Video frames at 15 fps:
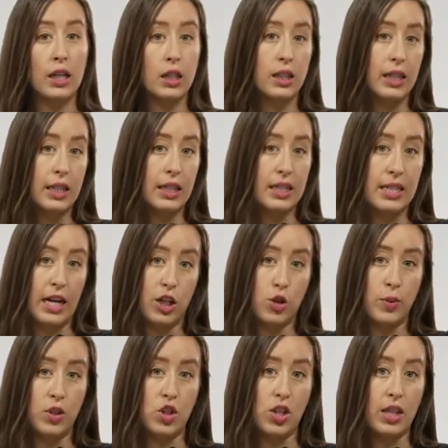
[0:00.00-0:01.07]
cleaning
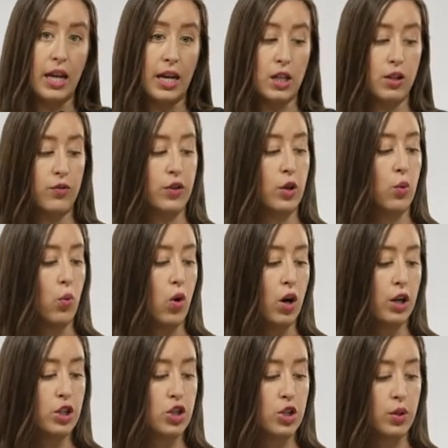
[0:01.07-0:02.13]
attachments to the end of your
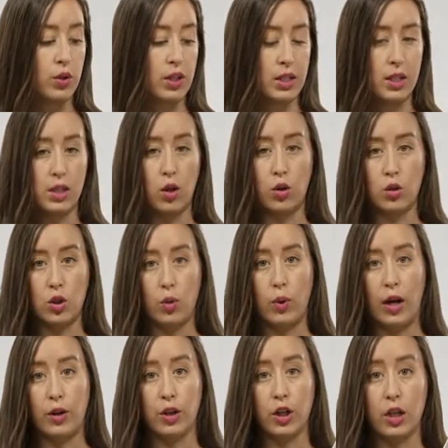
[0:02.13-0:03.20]
wand. This is also
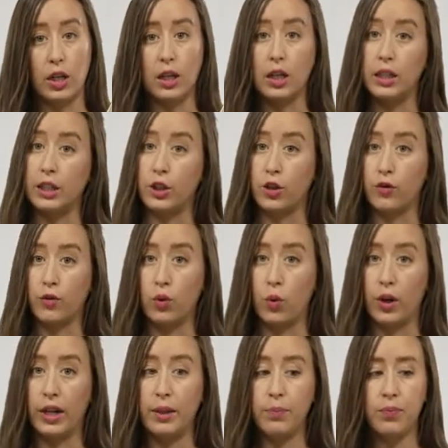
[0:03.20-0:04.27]
how you're gonna clean your
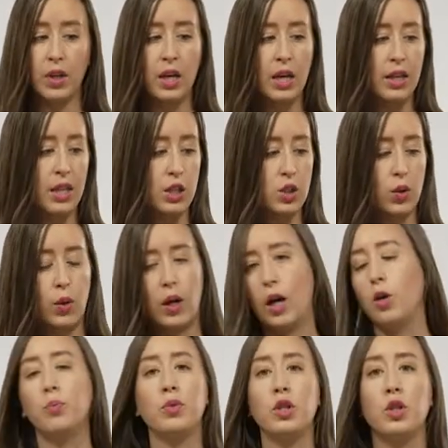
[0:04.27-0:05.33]
flooring. This will
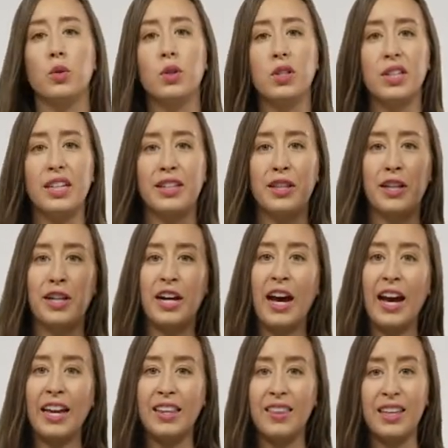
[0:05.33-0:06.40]
help you clean the
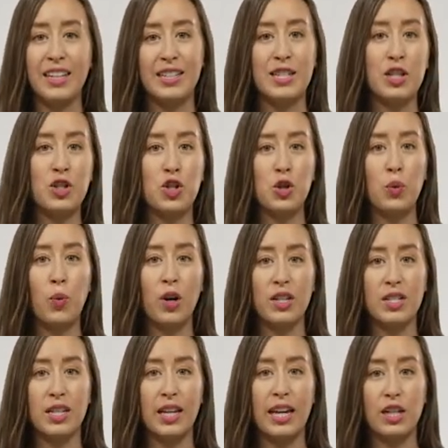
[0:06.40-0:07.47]
high things that you
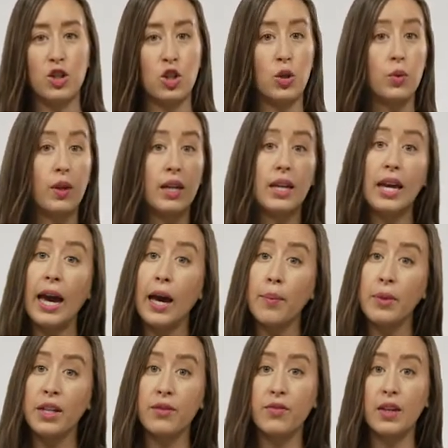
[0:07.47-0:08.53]
want to get to, like
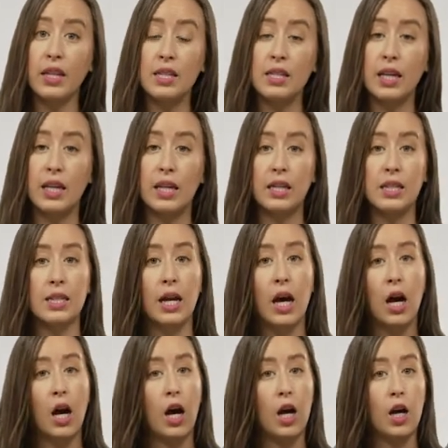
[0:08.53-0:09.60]
cabinet faces,
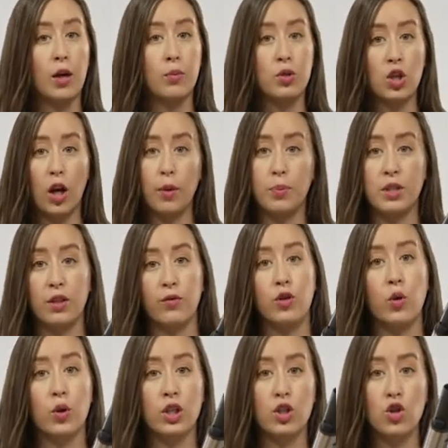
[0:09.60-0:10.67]
tops of
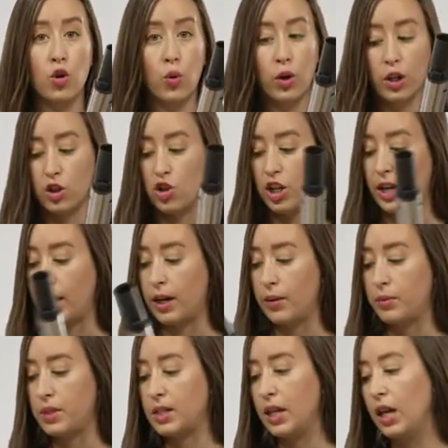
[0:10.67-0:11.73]
your door
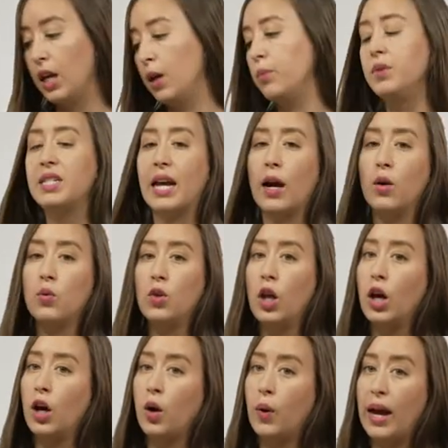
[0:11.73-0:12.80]
jambs, down
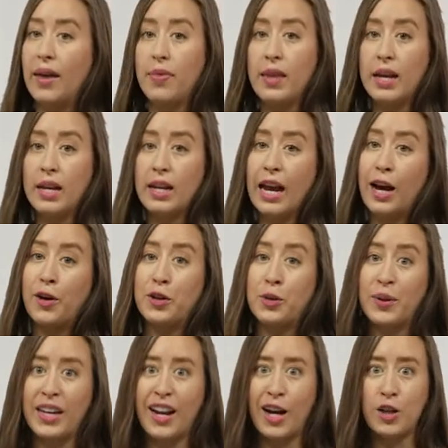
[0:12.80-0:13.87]
low, and then how you
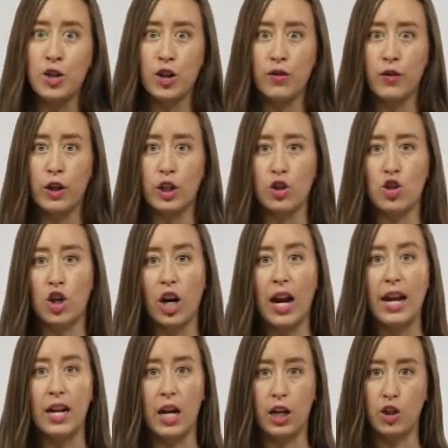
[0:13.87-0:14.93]
get under furniture
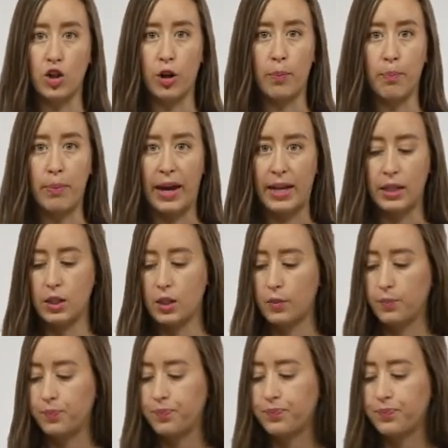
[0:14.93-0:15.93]
and under beds.